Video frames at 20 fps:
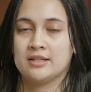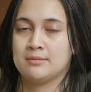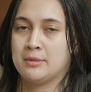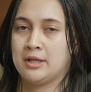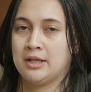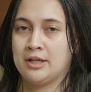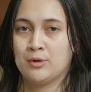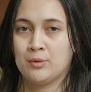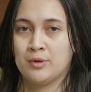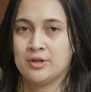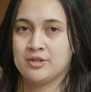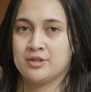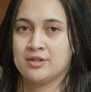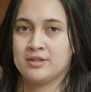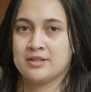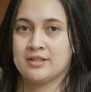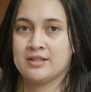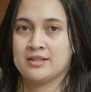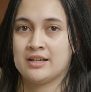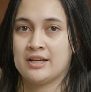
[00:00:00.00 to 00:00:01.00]
as many
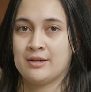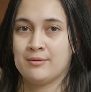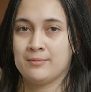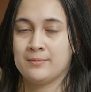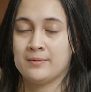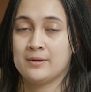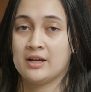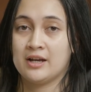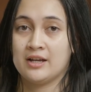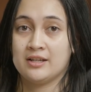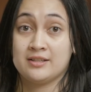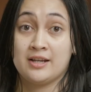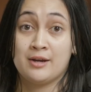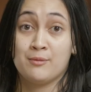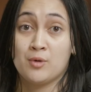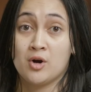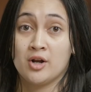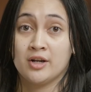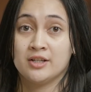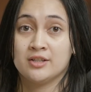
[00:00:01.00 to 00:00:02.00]
questions as I
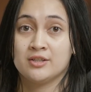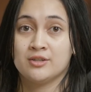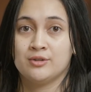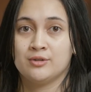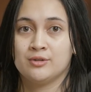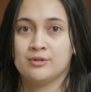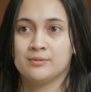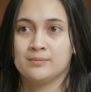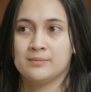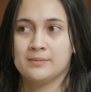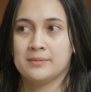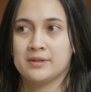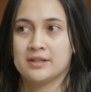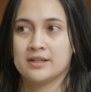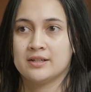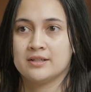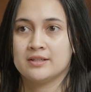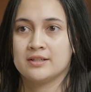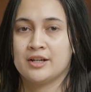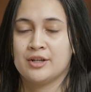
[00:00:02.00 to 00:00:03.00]
wanted to,
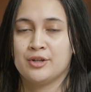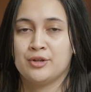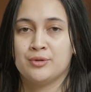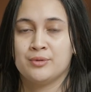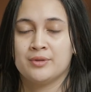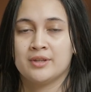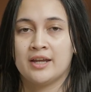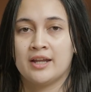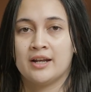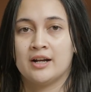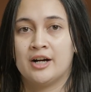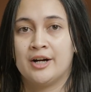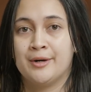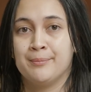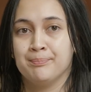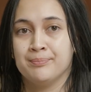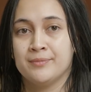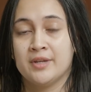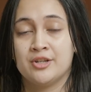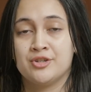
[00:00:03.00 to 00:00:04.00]
because I knew that
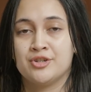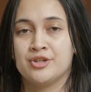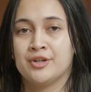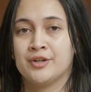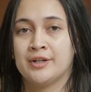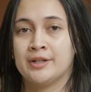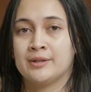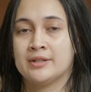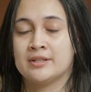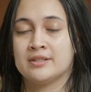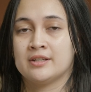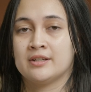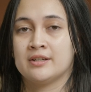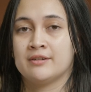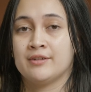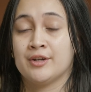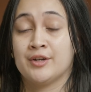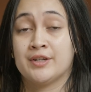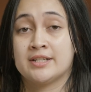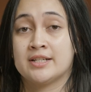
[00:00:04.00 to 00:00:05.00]
engineering is
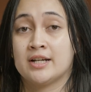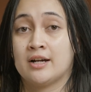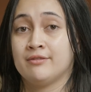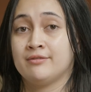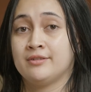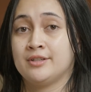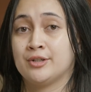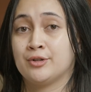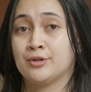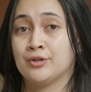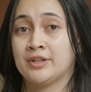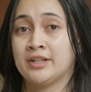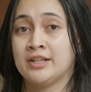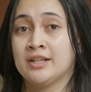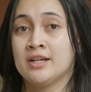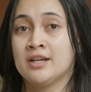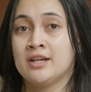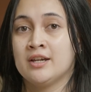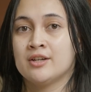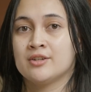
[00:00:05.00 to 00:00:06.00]
a very tough
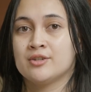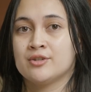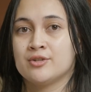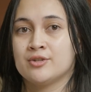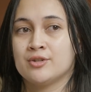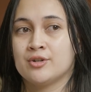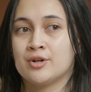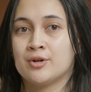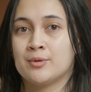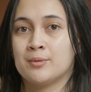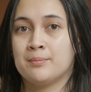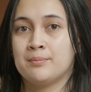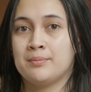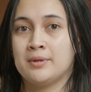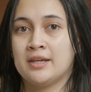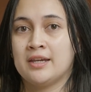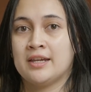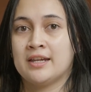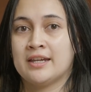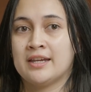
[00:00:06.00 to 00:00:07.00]
degree. So
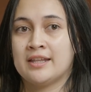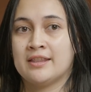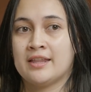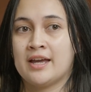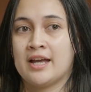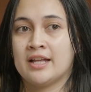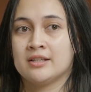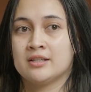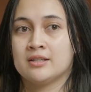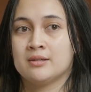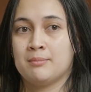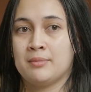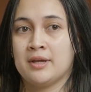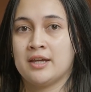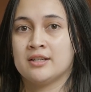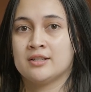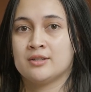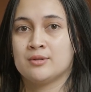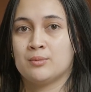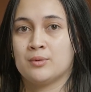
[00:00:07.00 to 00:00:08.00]
being in that
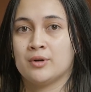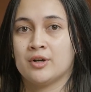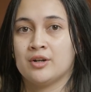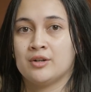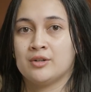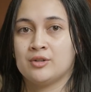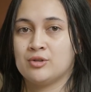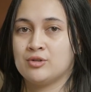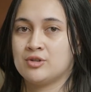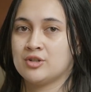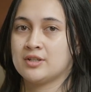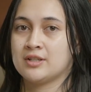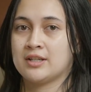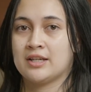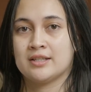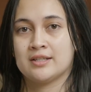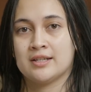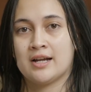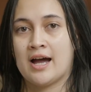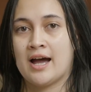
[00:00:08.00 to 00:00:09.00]
space where you just
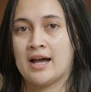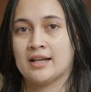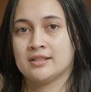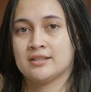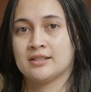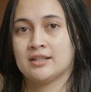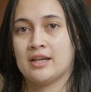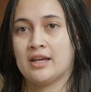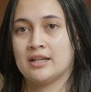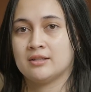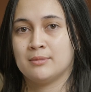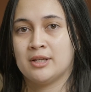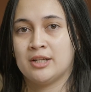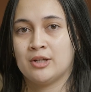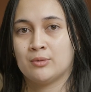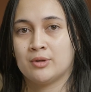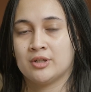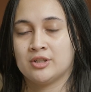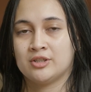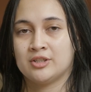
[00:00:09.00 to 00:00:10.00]
get to ask as
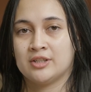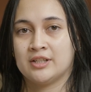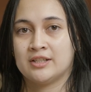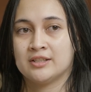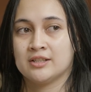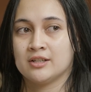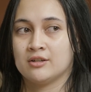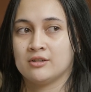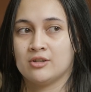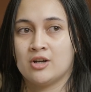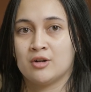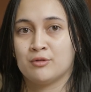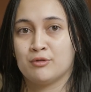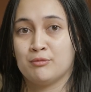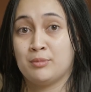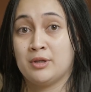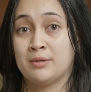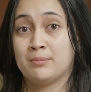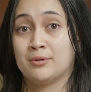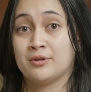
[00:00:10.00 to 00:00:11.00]
many questions along
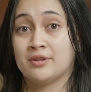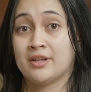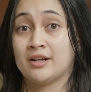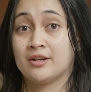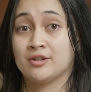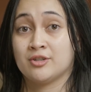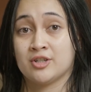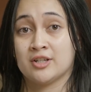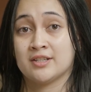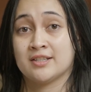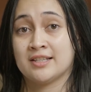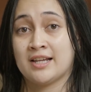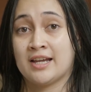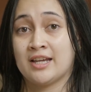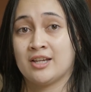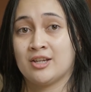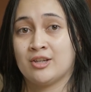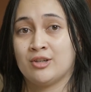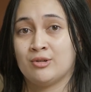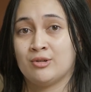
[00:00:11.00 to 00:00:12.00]
with people that are just like